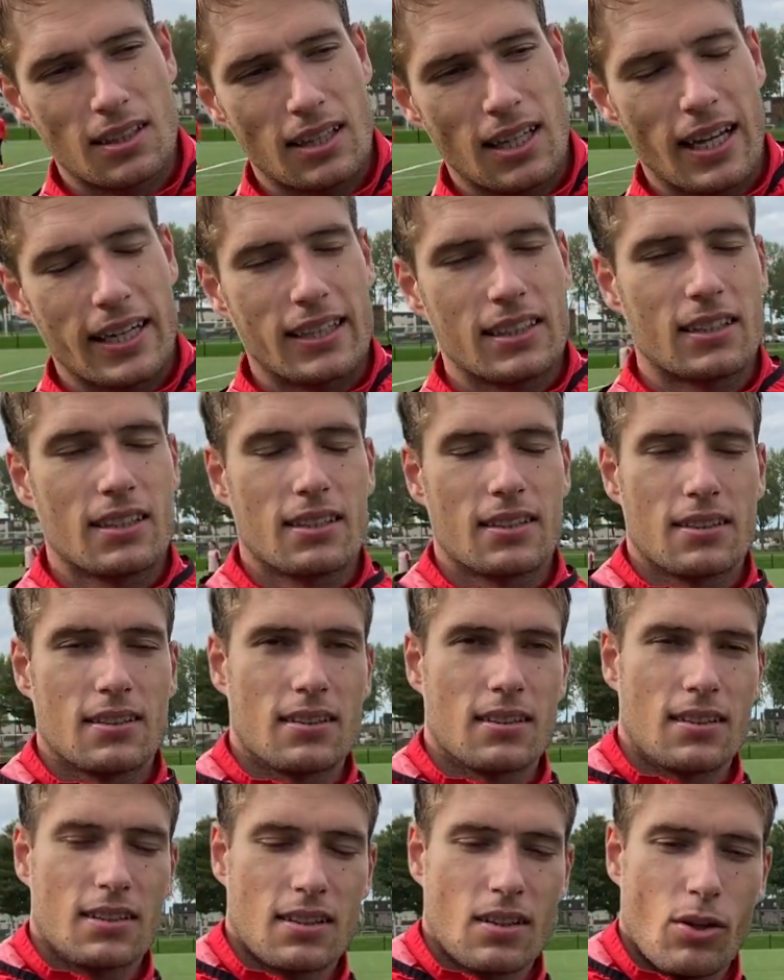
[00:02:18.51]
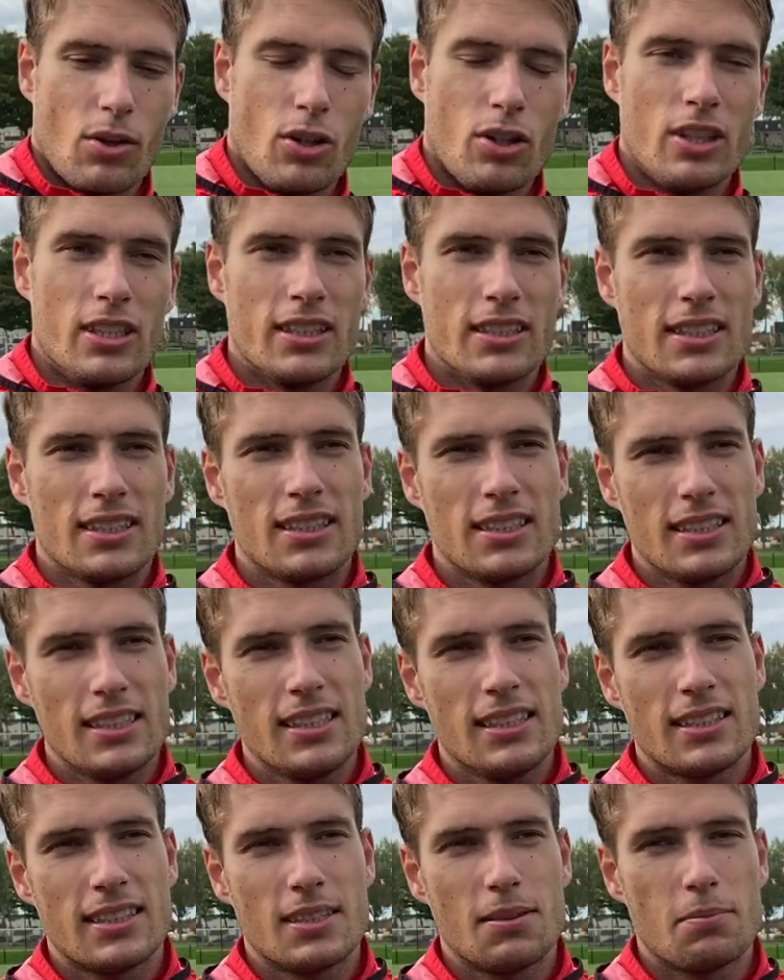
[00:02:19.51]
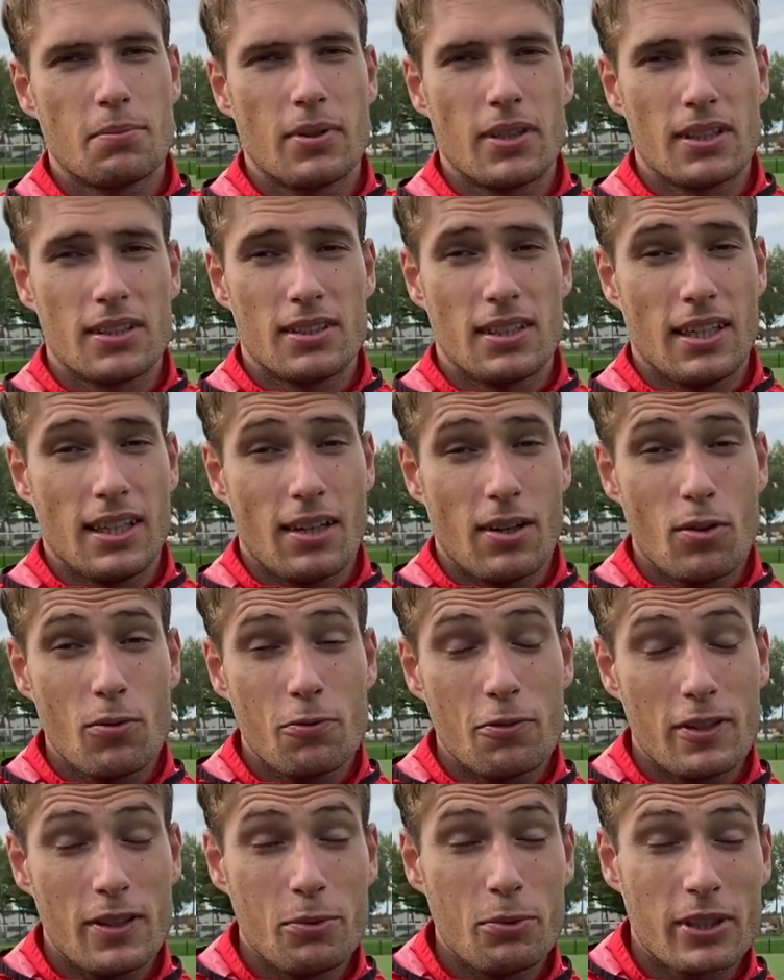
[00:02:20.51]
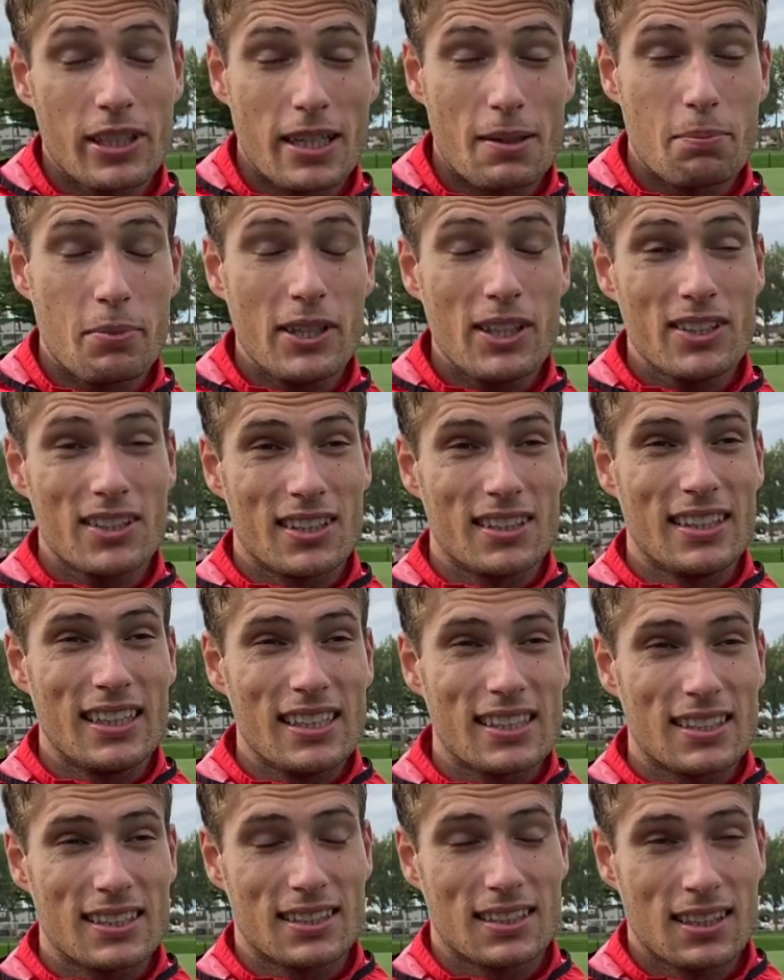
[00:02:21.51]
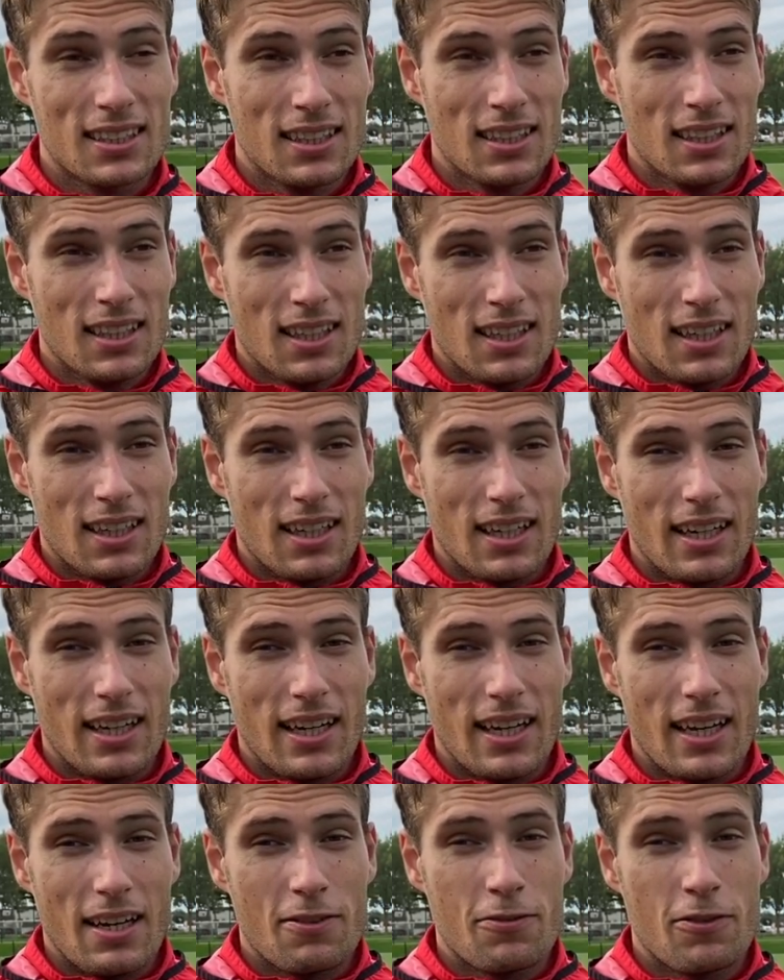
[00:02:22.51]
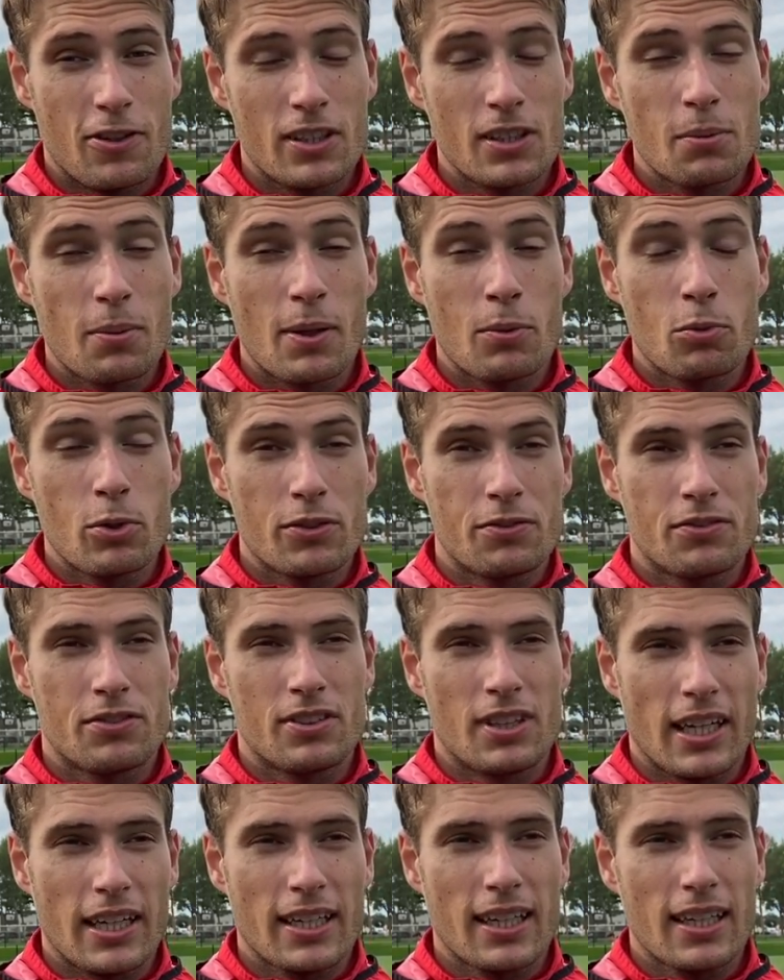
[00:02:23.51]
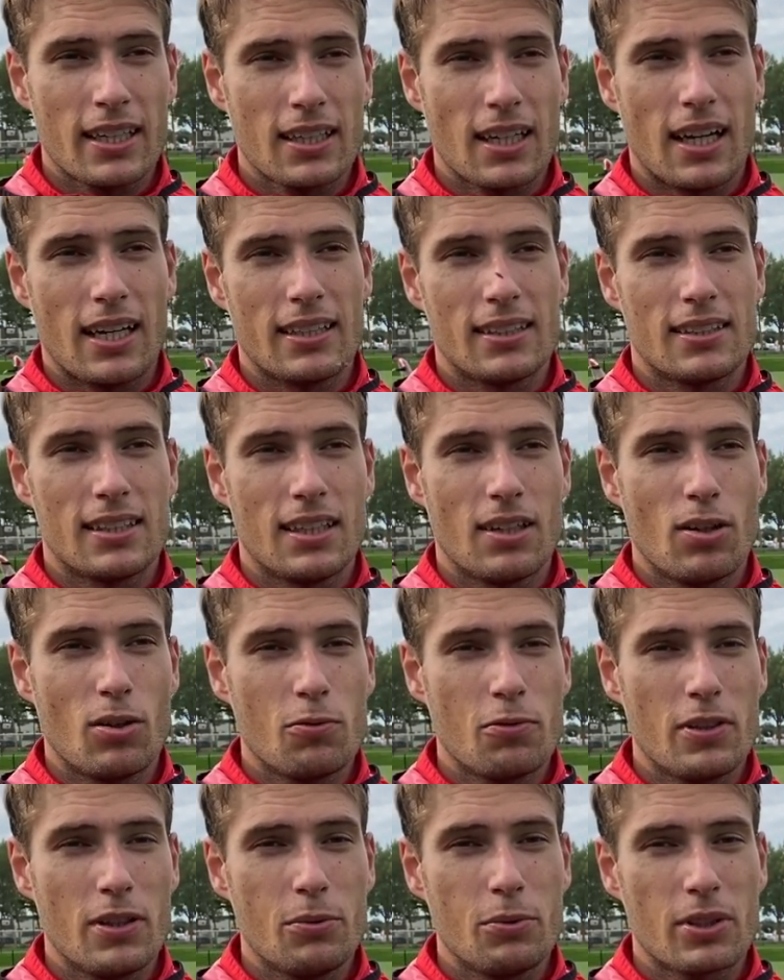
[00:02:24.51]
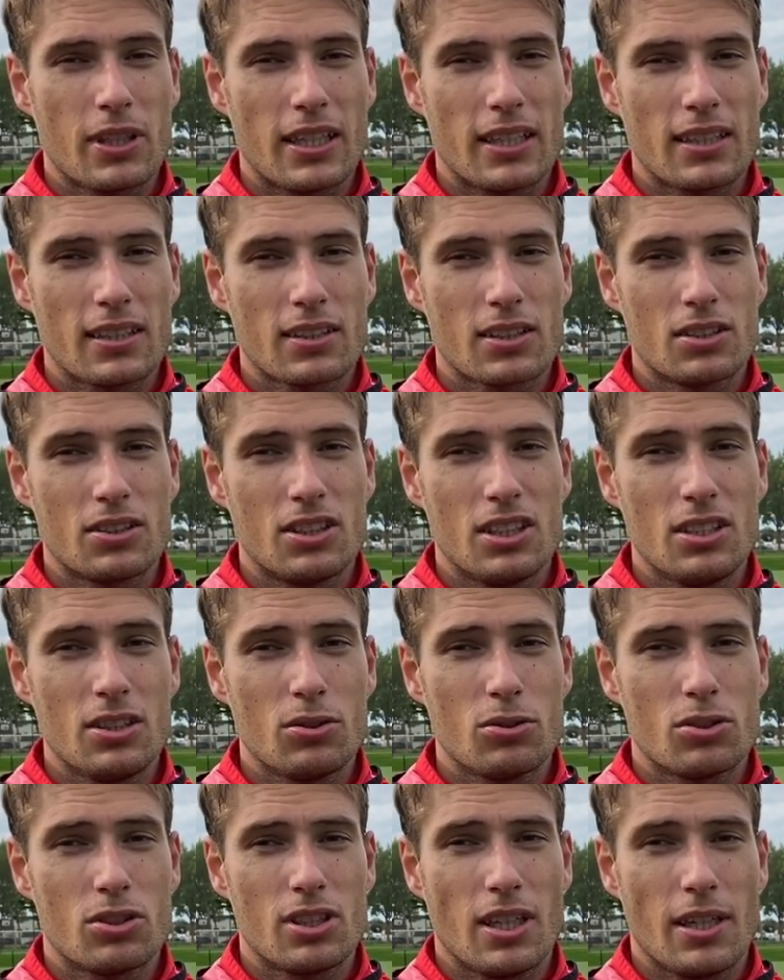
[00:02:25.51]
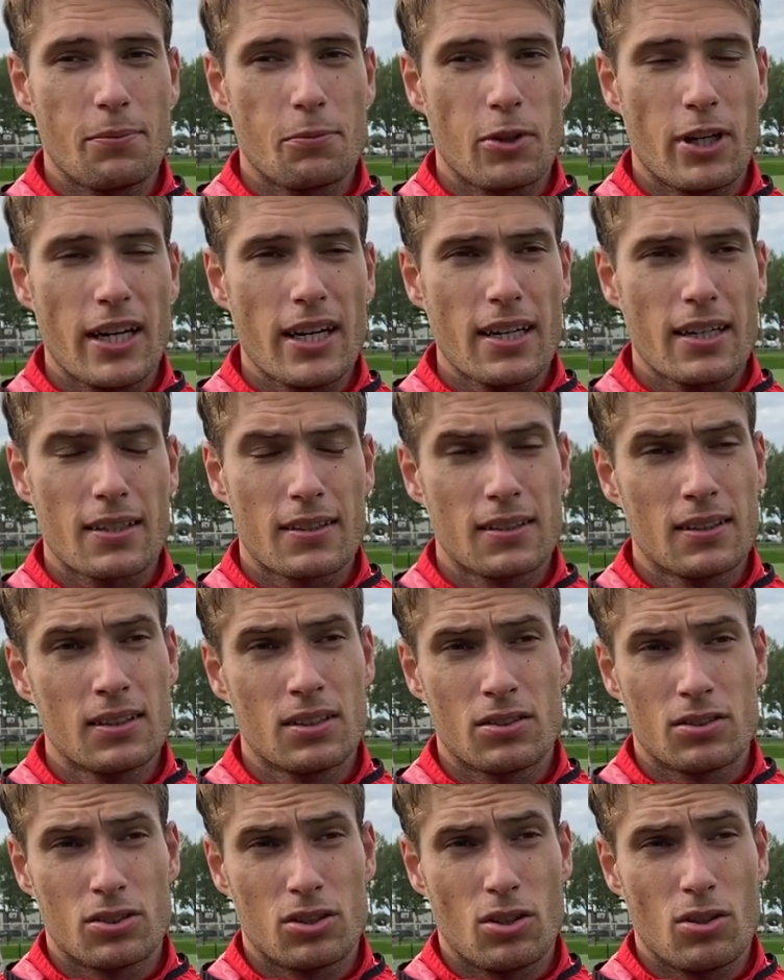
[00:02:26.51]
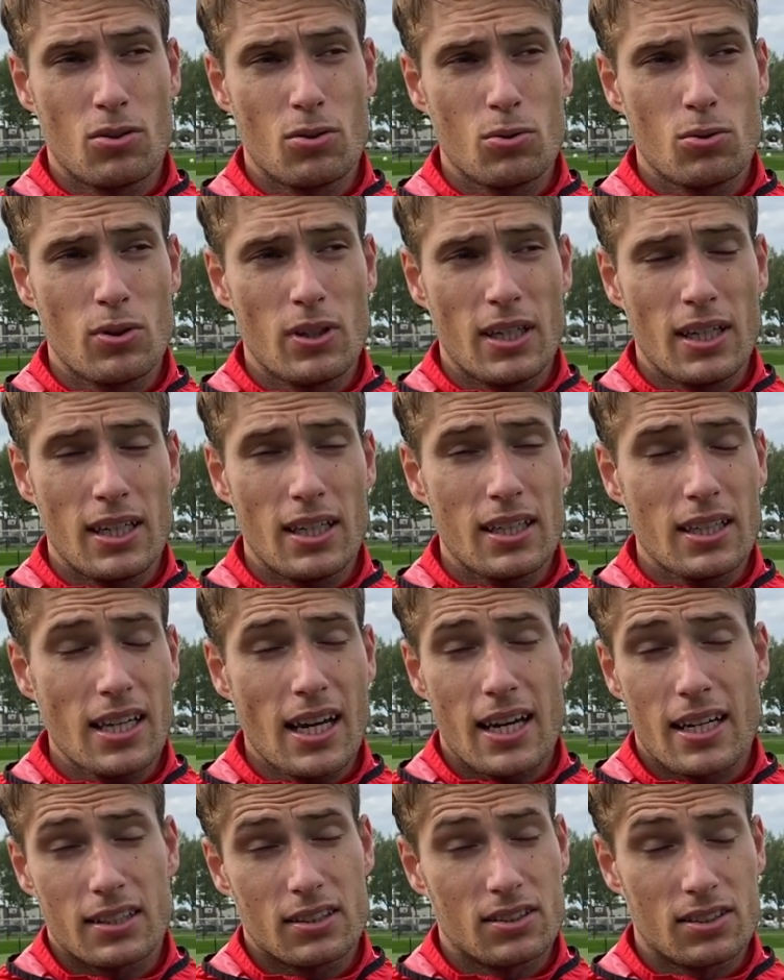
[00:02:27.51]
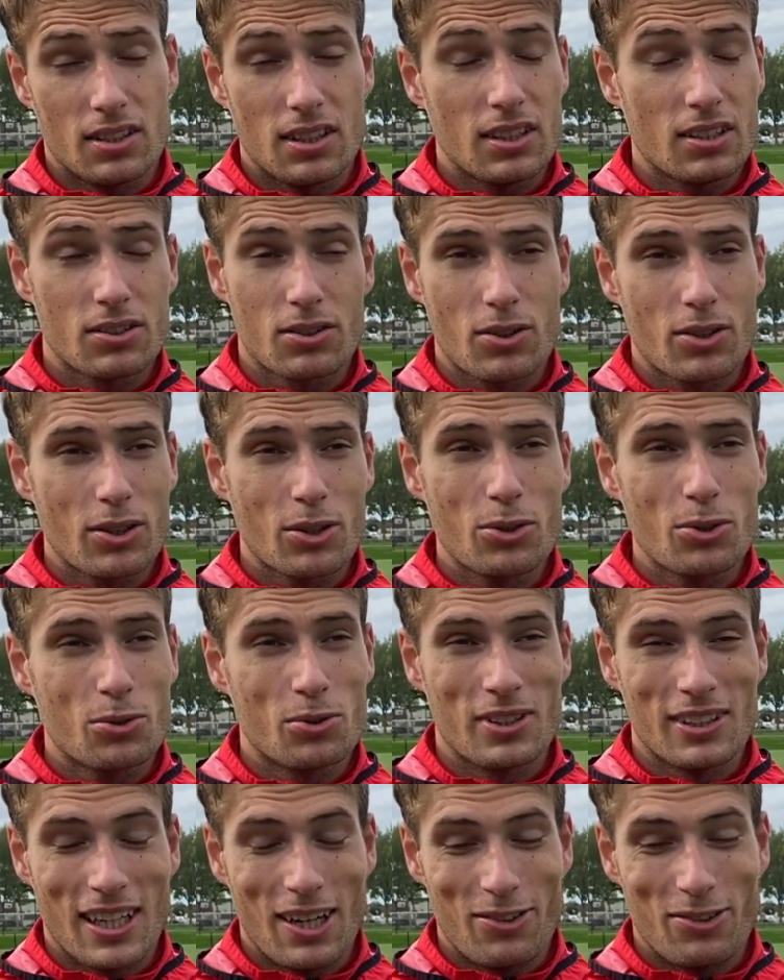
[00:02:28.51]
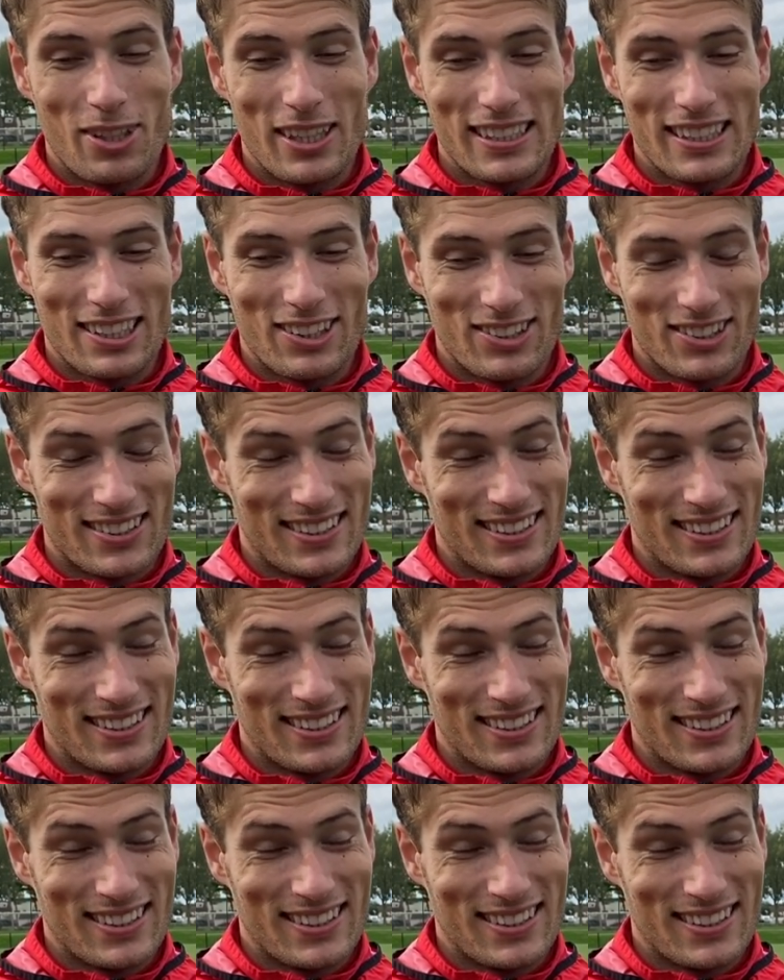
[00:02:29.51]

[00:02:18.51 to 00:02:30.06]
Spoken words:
like early in the season, but hopefully we can build on this fundament we've taken, and hopefully we can continue the same way. So it's going good right now.